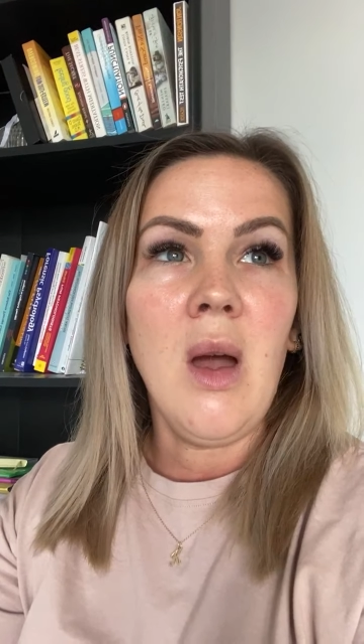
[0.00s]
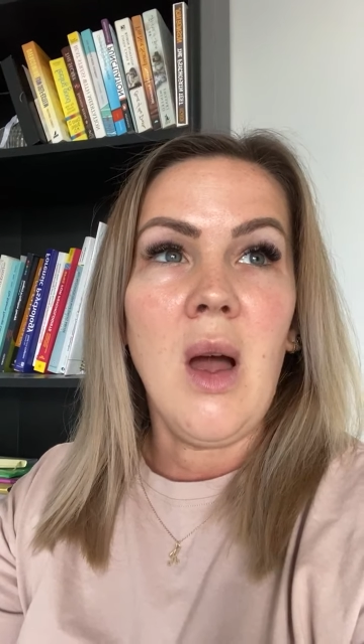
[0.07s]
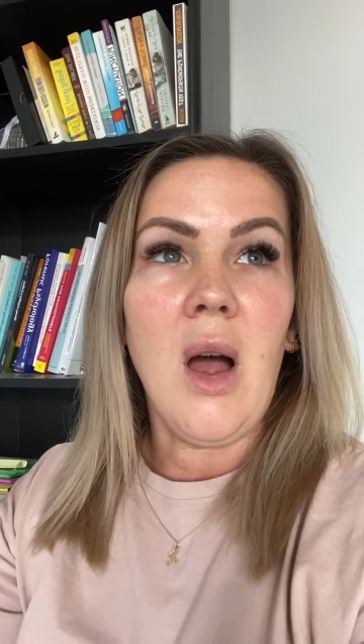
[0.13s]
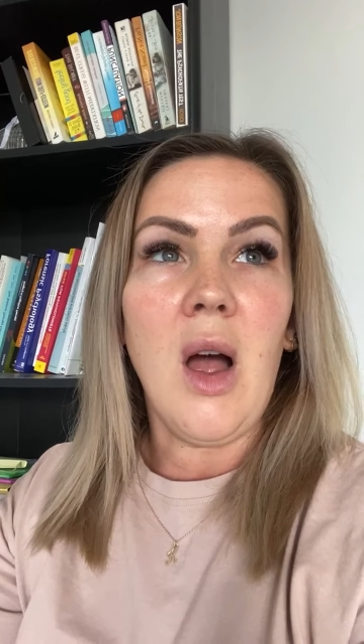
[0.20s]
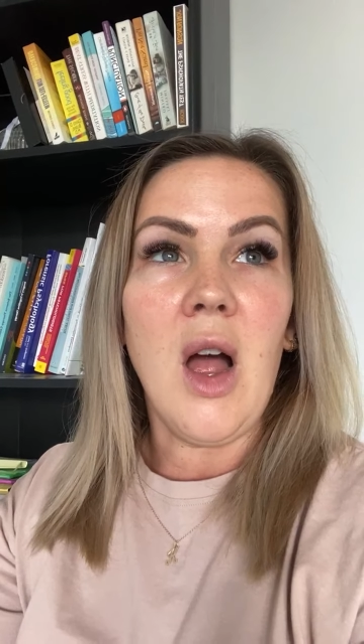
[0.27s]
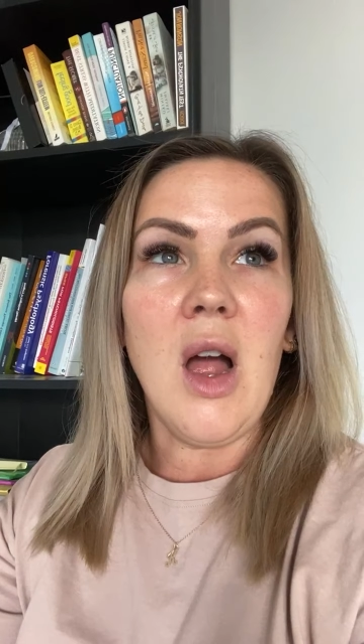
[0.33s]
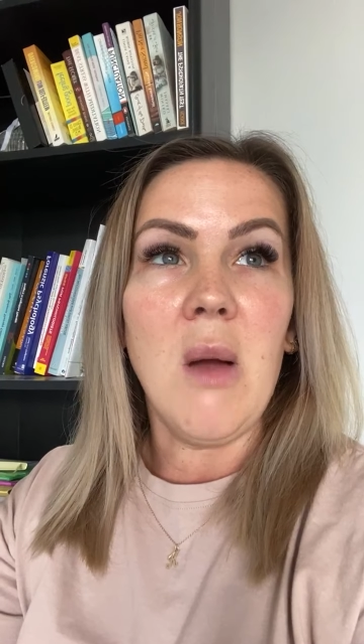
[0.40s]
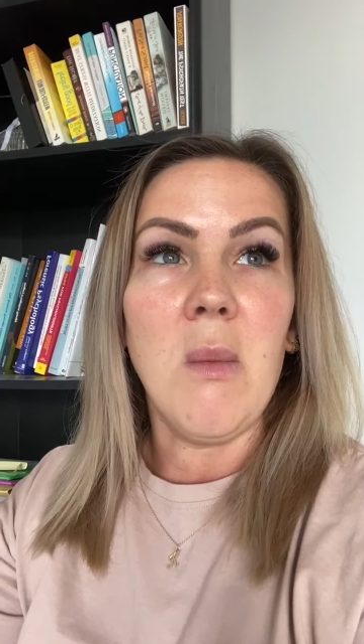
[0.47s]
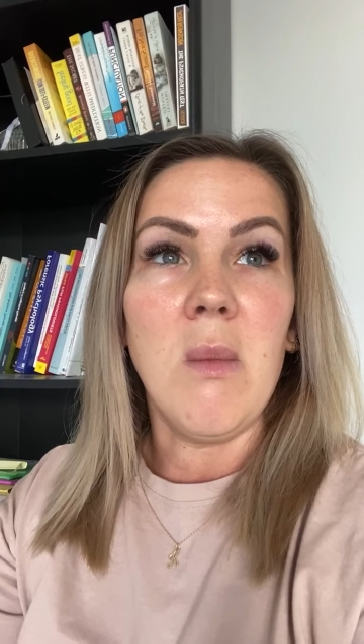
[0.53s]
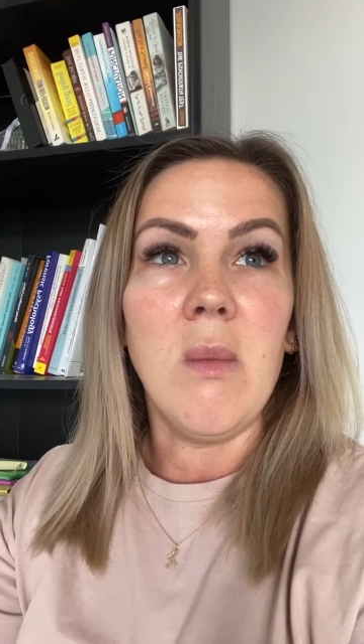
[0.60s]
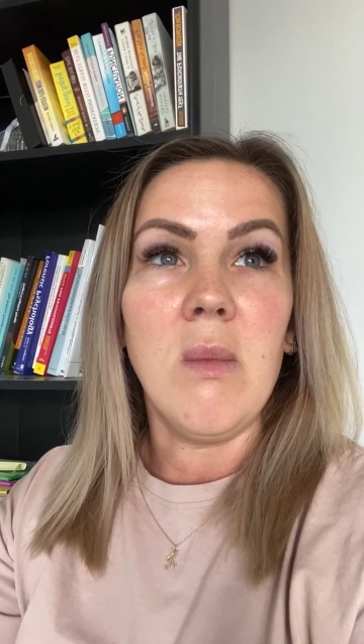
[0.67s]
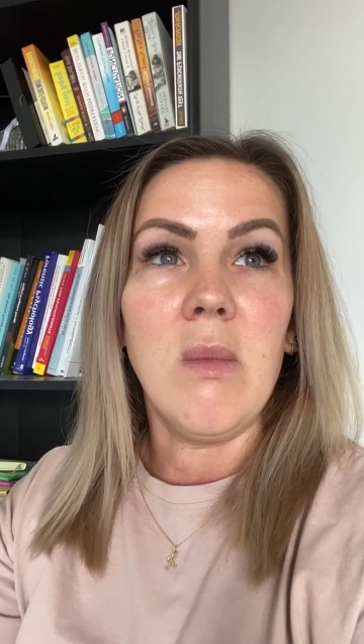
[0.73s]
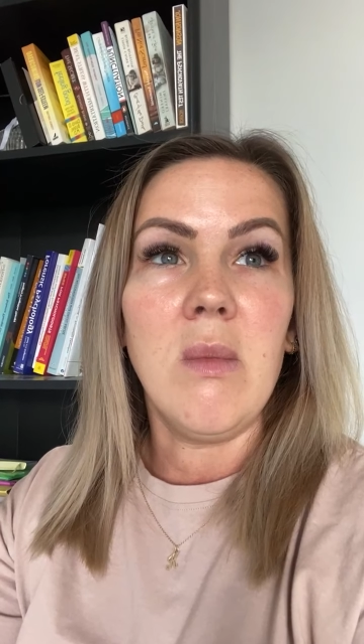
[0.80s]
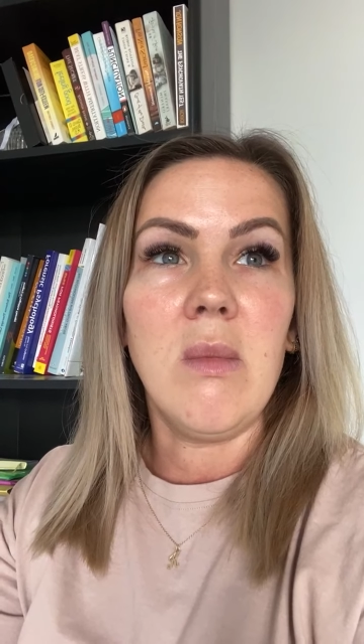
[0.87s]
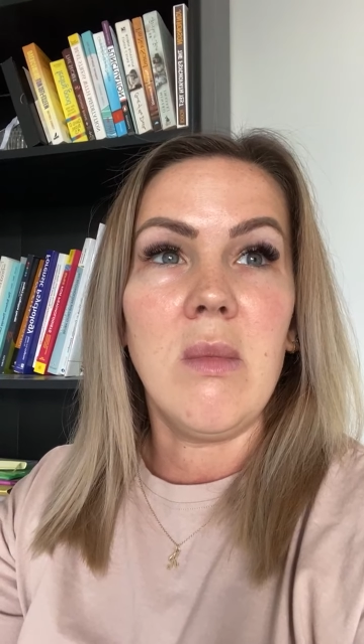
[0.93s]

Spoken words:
I'm